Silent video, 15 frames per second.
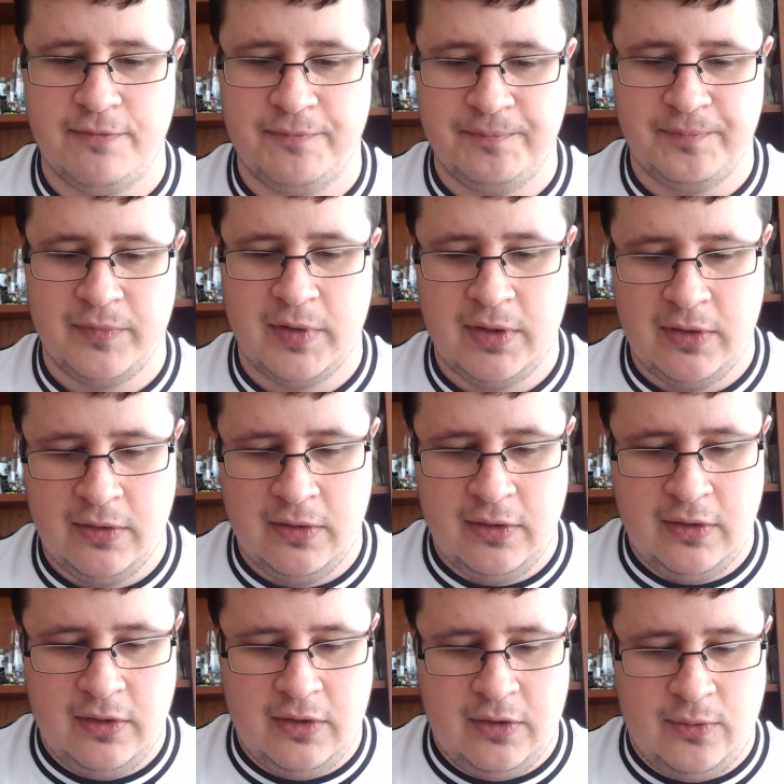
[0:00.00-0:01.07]
was sort
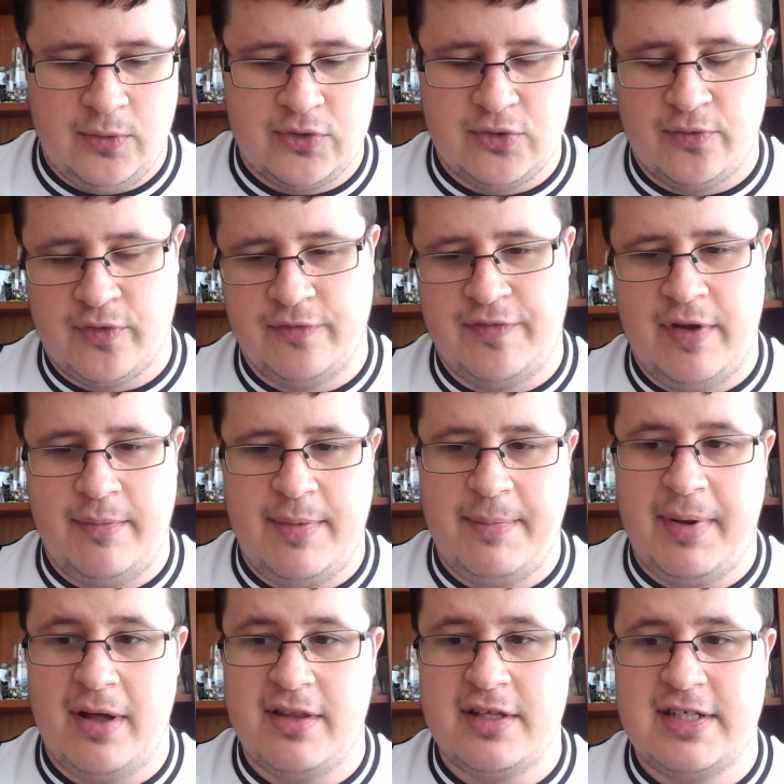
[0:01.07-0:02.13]
of
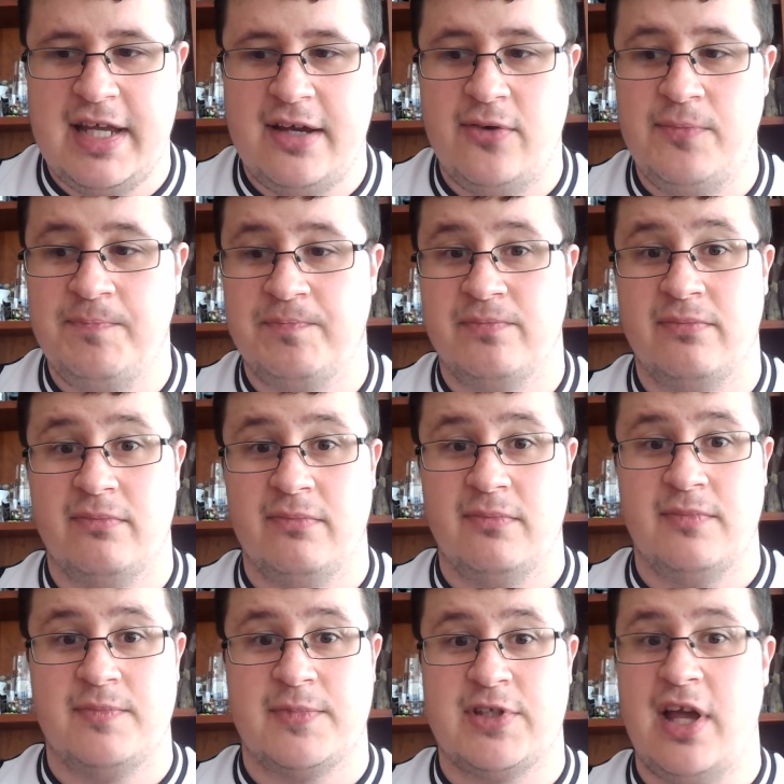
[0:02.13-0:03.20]
confirmed to be part of the deal,
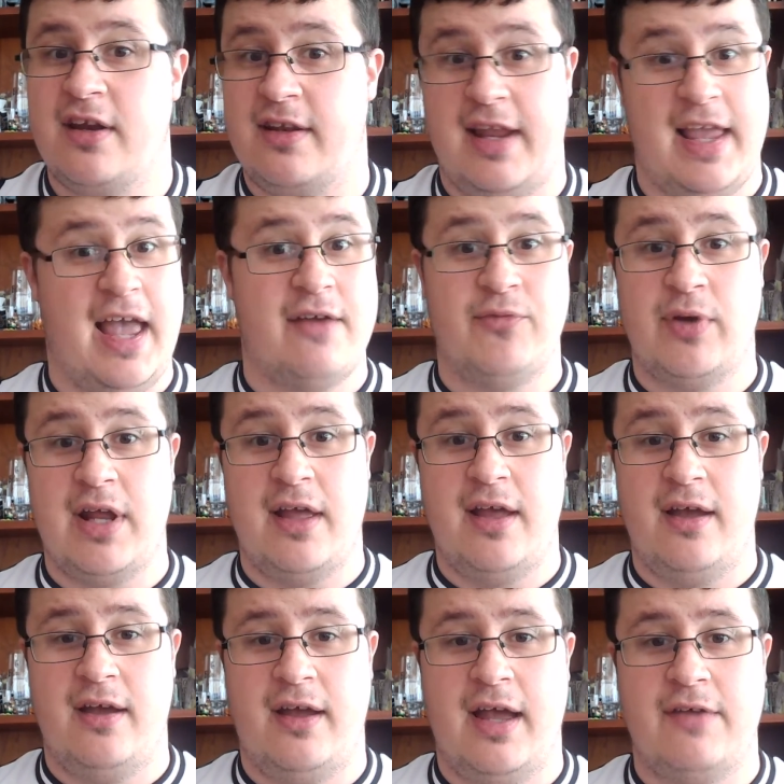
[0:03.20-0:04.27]
suddenly
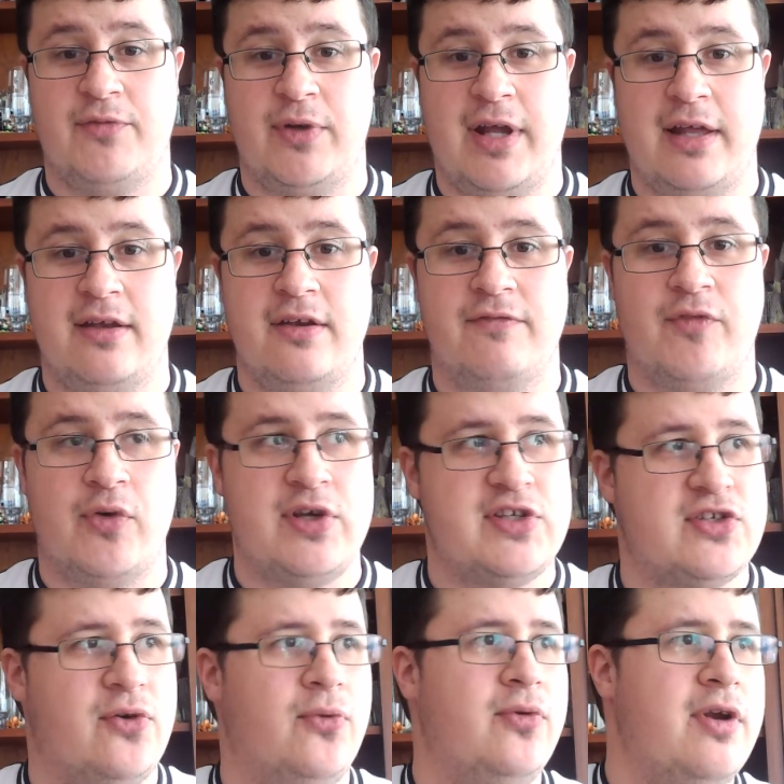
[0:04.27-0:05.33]
everyone
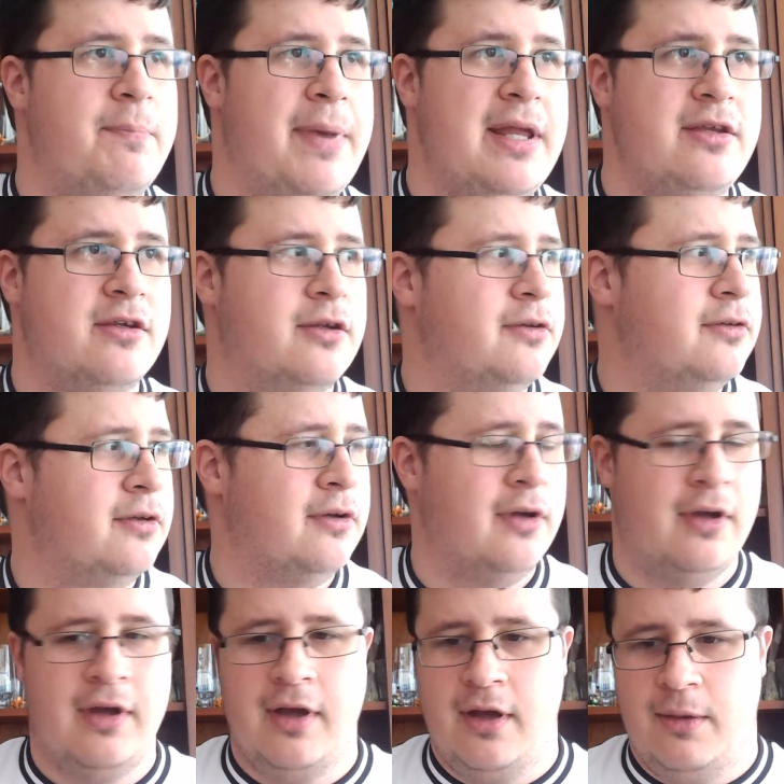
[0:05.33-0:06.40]
had a voice or an
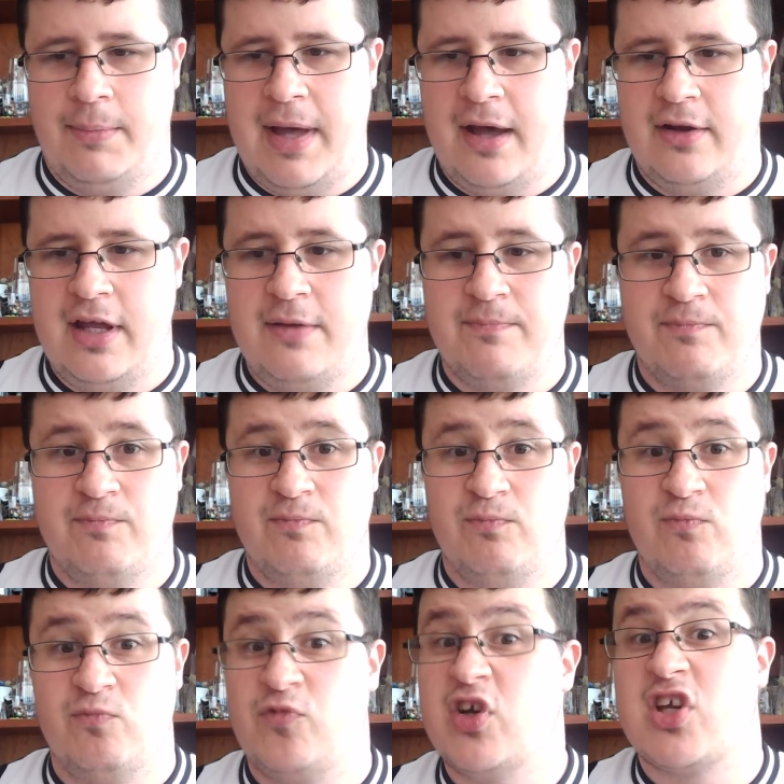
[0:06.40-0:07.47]
opinion about
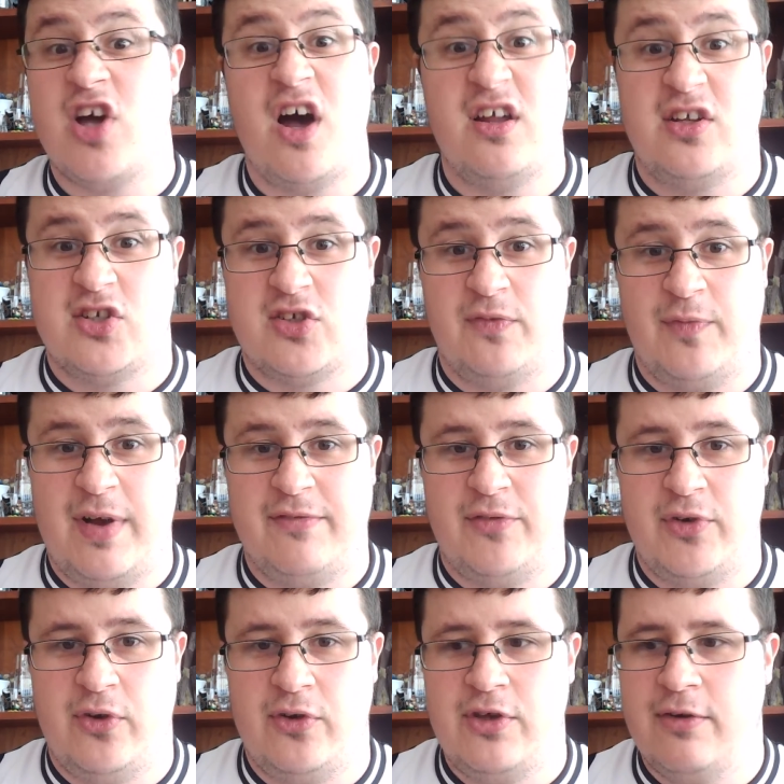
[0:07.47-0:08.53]
it,
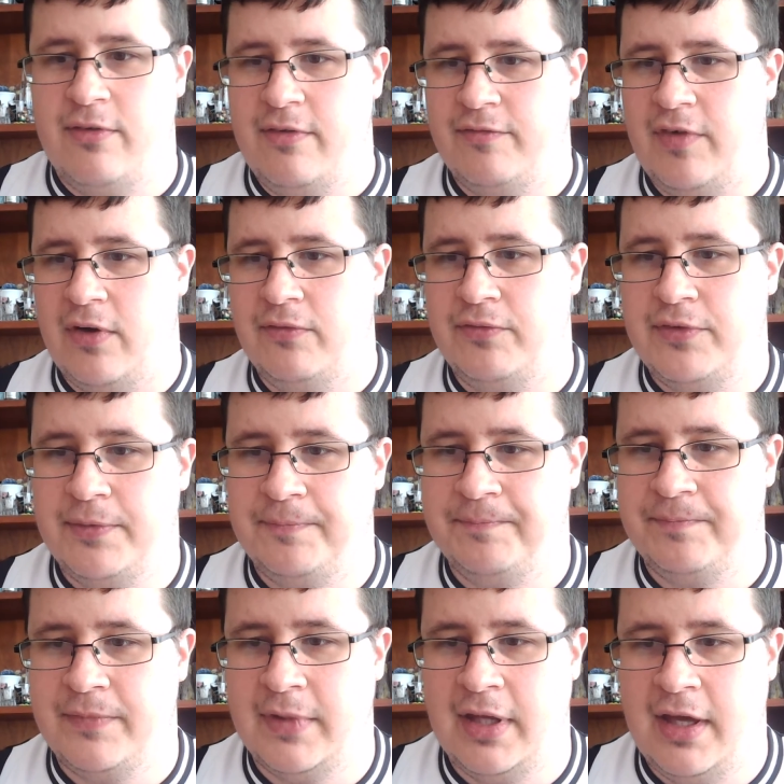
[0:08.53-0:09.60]
regardless of whether or not you were
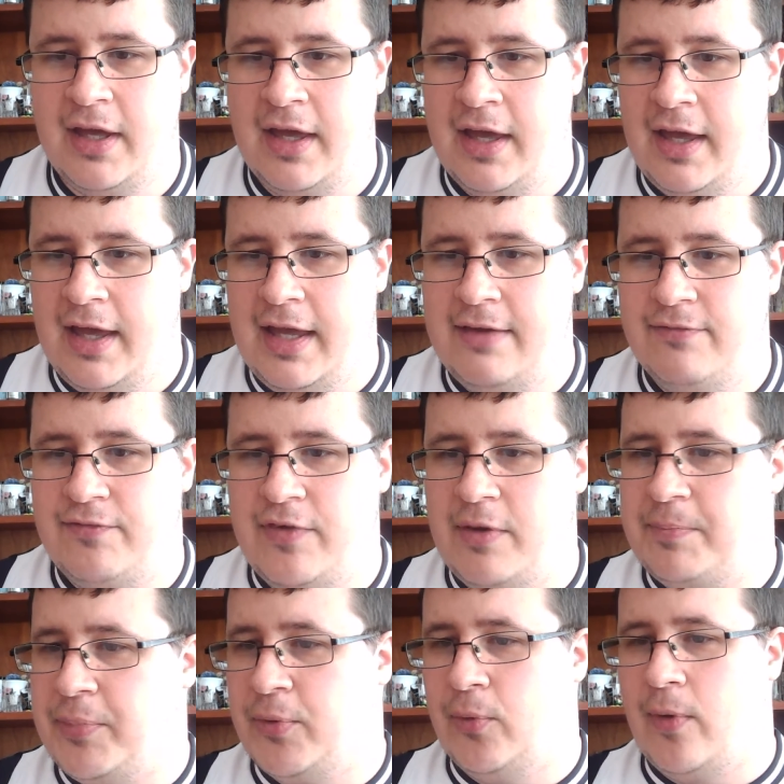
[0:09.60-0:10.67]
involved
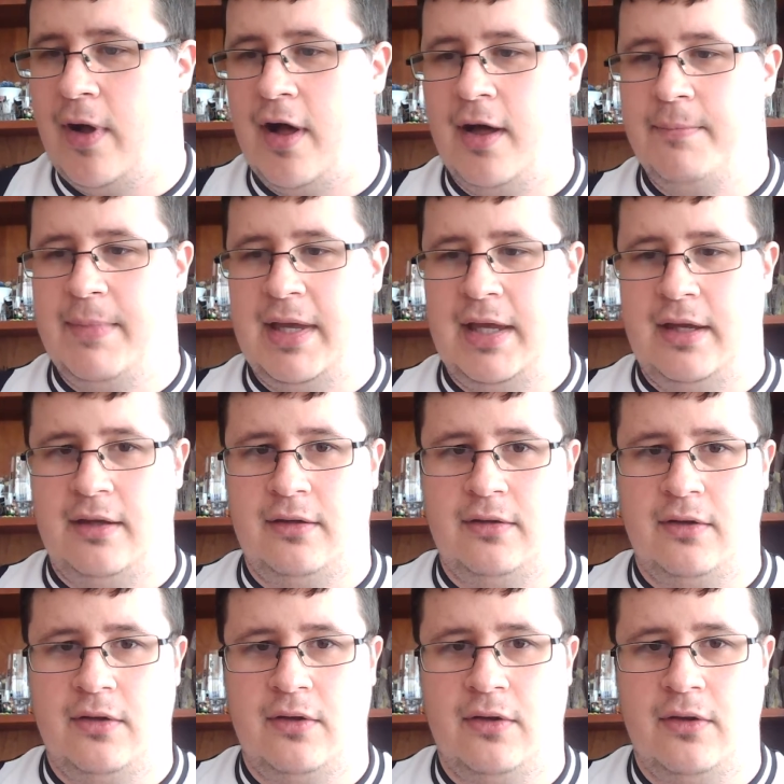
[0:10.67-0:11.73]
in football. I
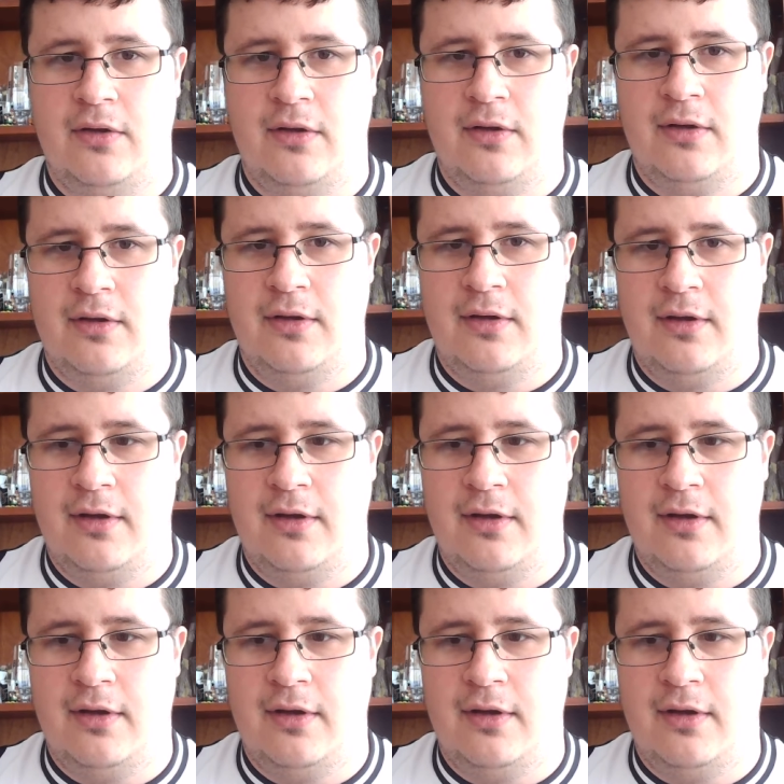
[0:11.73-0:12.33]
mean,